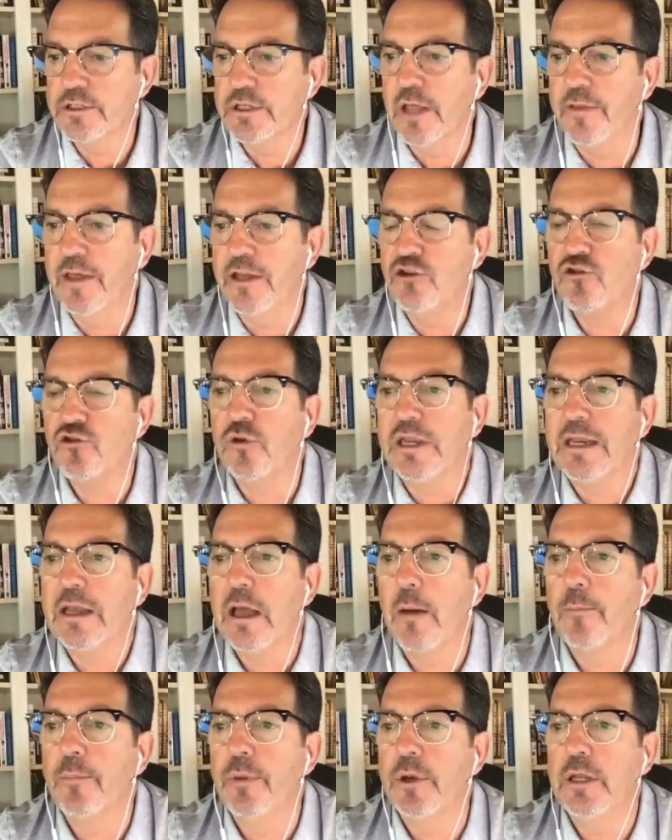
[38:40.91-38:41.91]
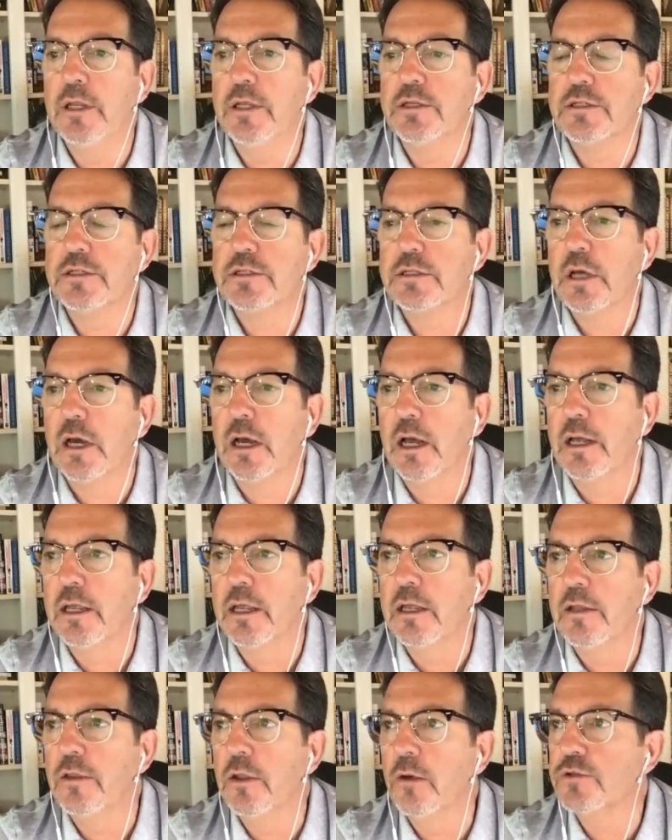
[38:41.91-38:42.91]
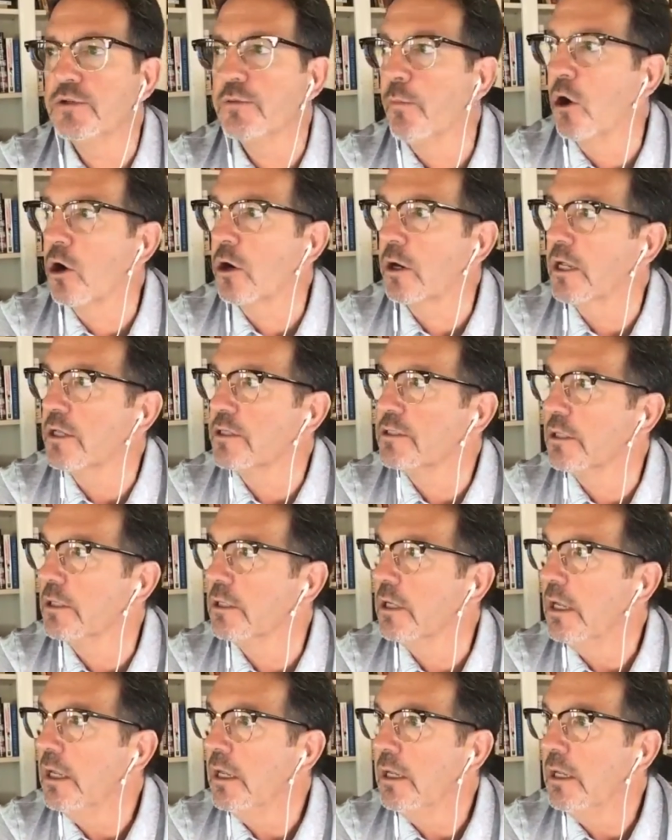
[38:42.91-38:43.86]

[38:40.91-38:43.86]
how they treat companies in those markets. And